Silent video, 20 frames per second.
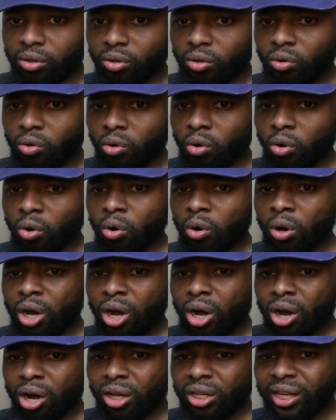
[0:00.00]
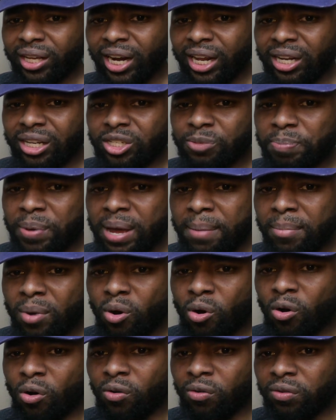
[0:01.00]
Ooh. Look at that little spin
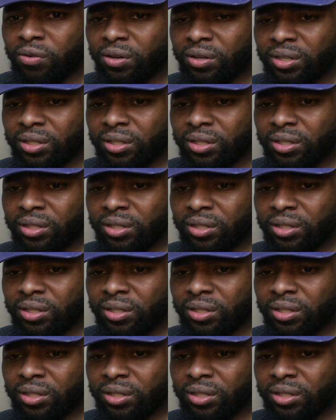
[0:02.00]
move.